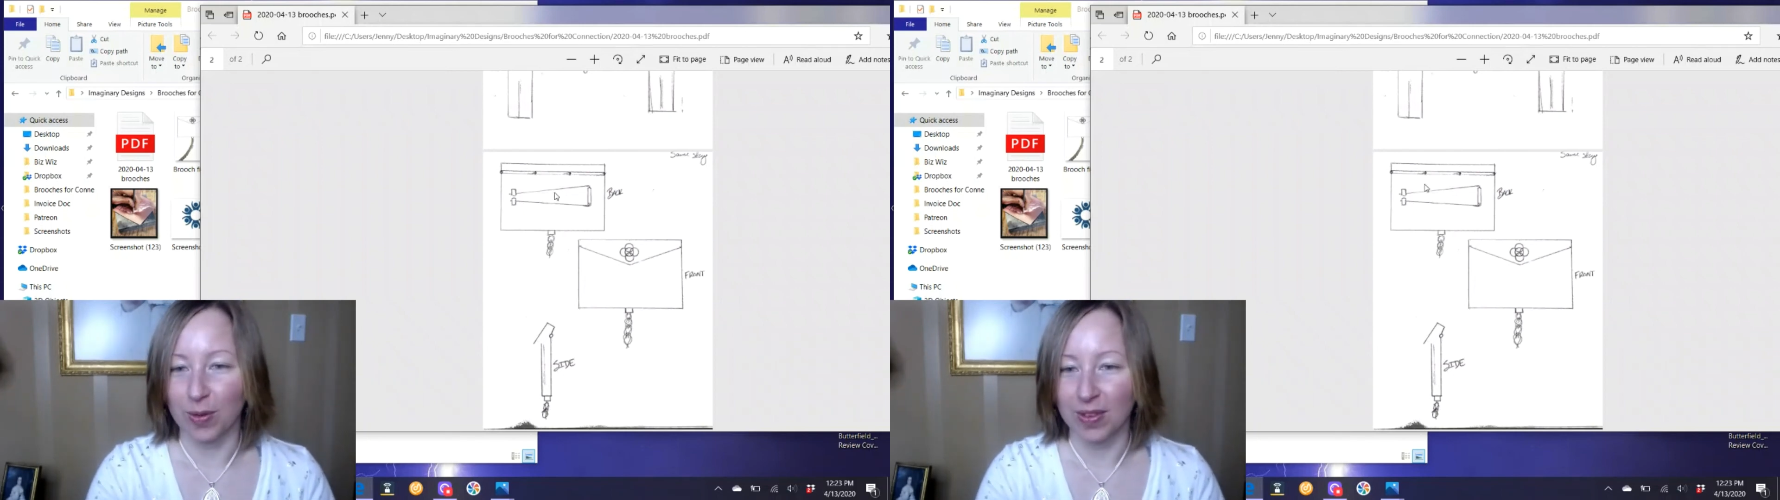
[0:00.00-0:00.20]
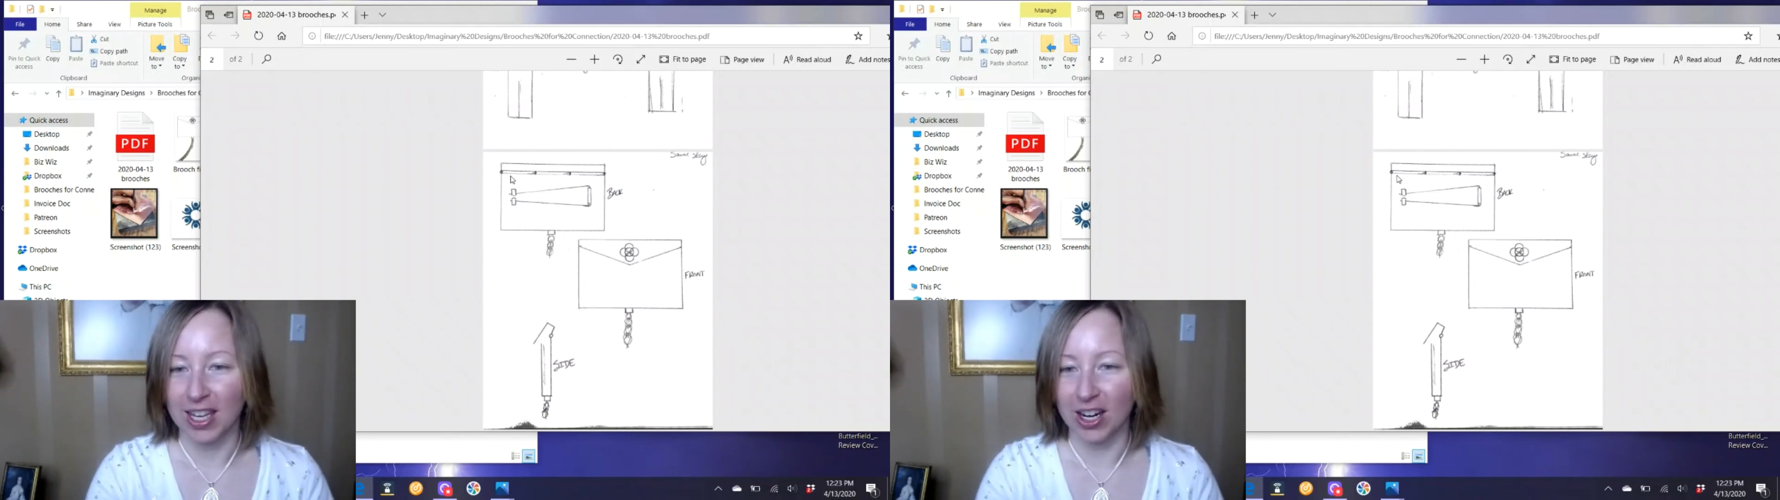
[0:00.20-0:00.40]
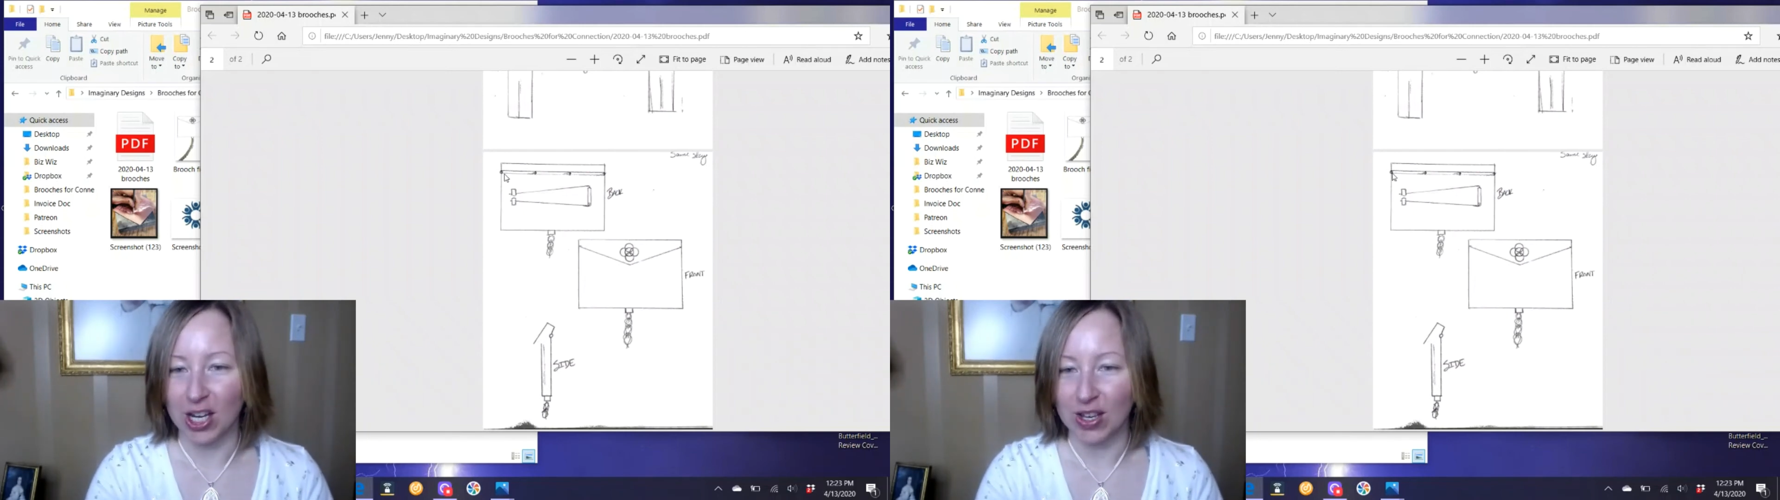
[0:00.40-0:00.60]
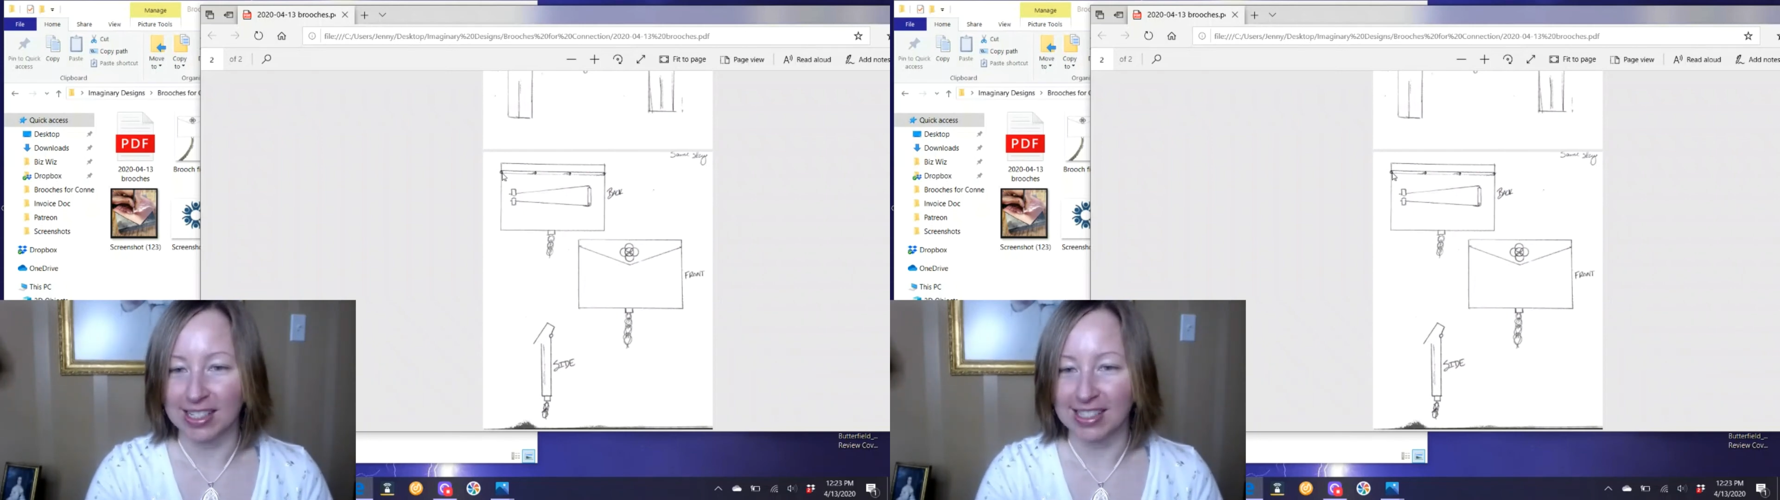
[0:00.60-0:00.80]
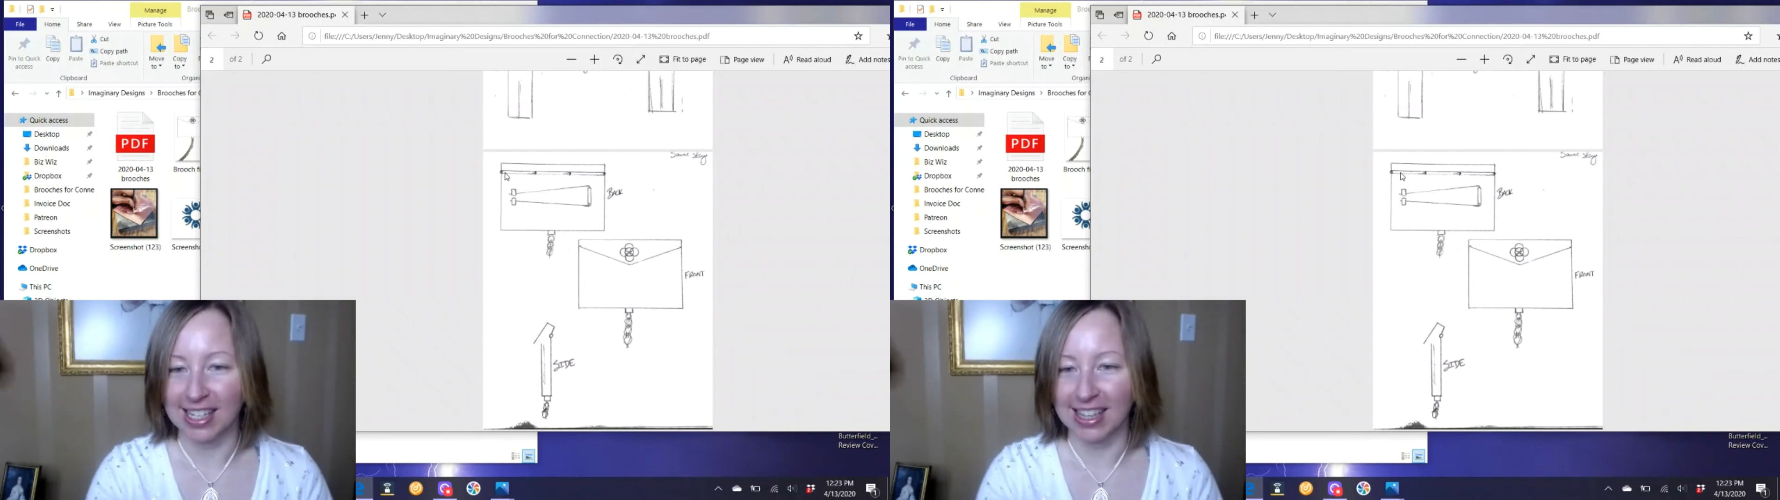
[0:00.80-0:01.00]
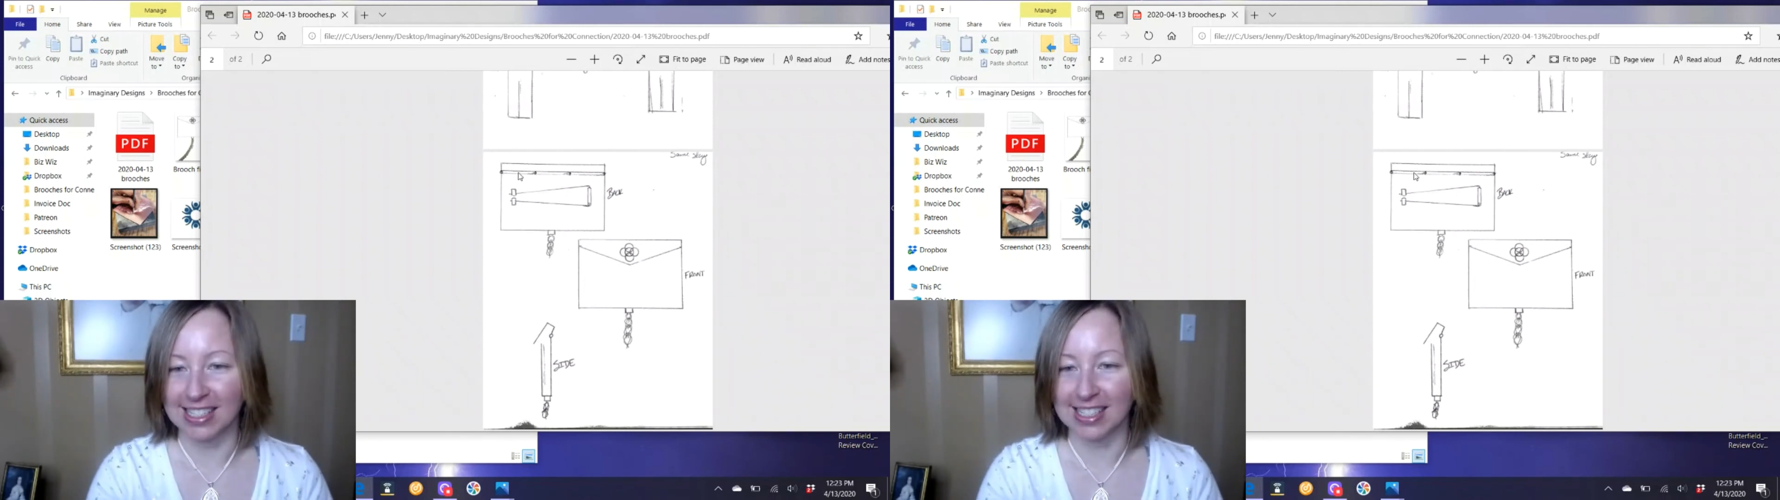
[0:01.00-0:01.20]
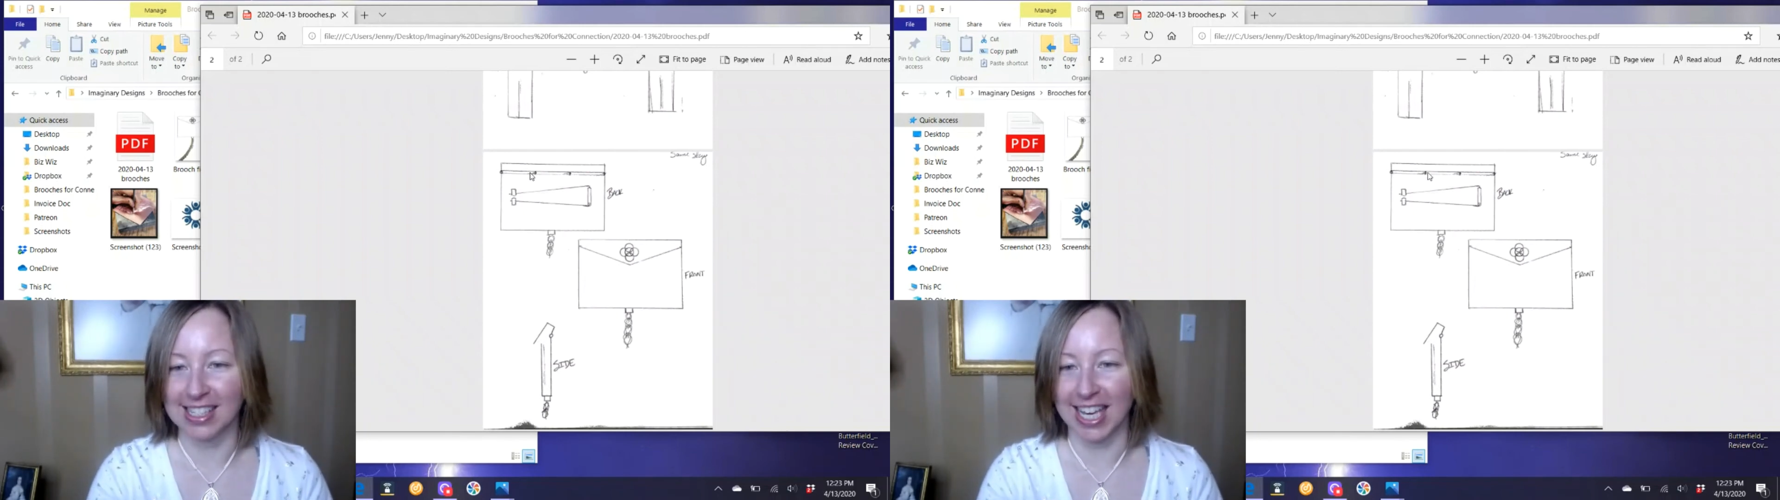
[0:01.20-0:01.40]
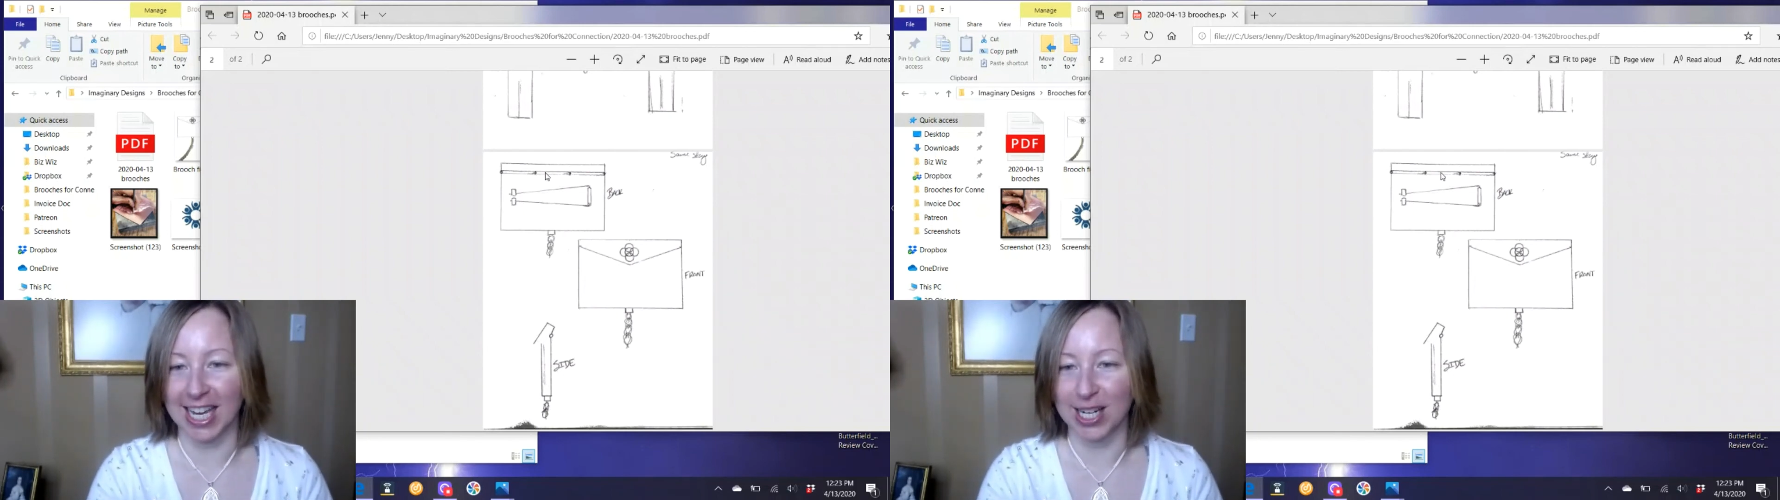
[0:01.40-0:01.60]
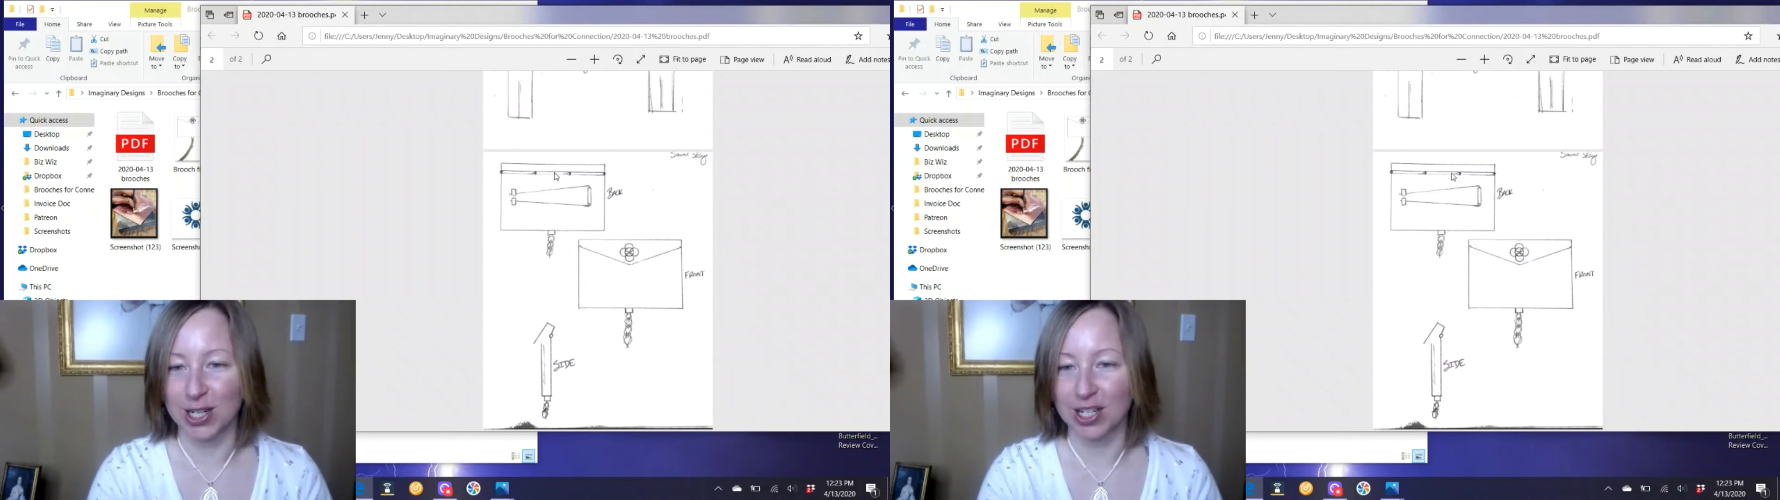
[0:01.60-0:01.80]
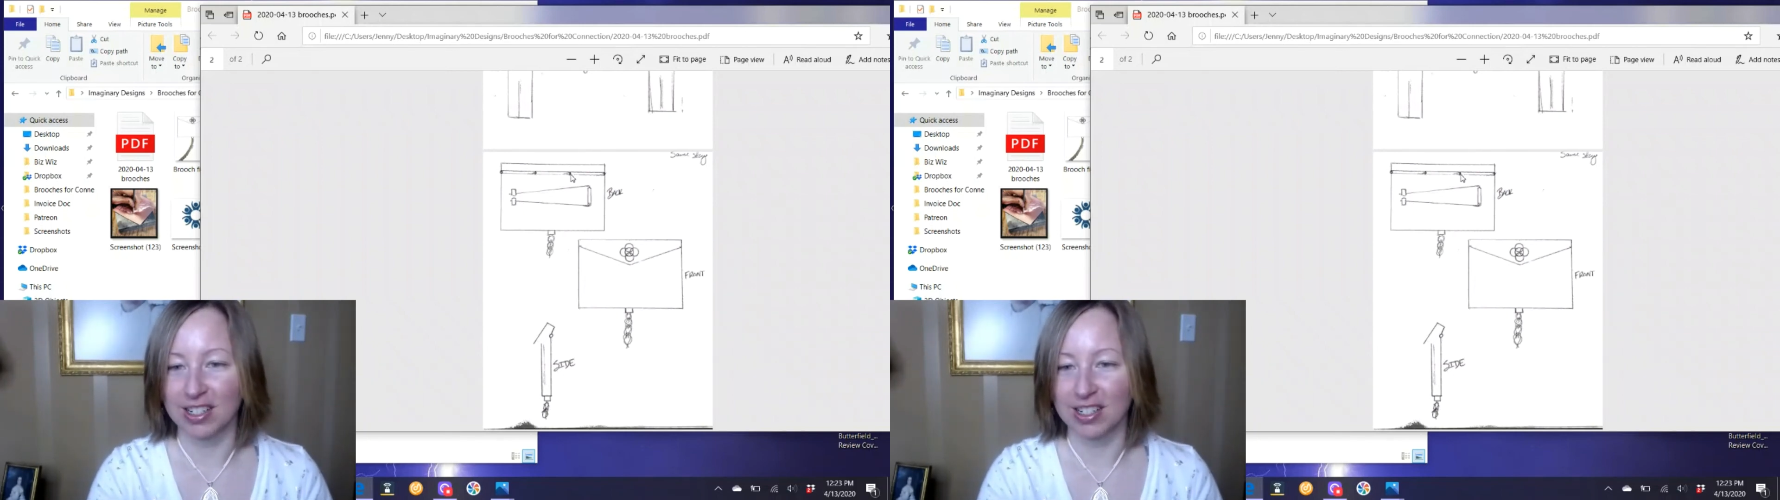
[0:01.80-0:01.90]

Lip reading: here you can see this is the hinge